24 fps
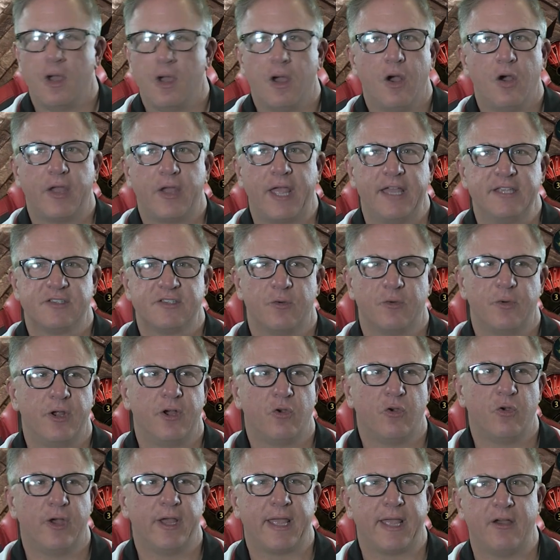Okay, so real
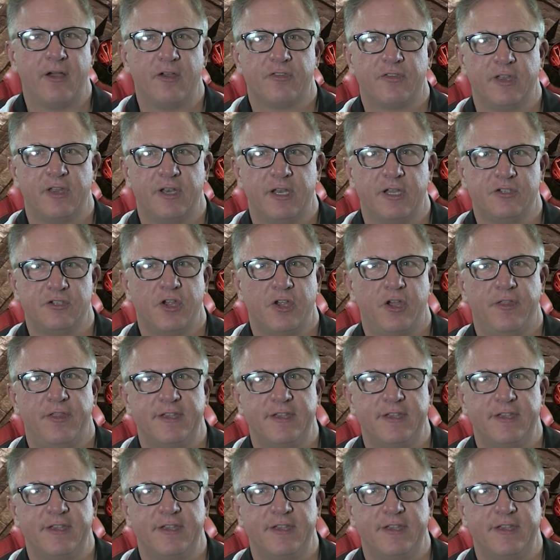quick, I was going to show you.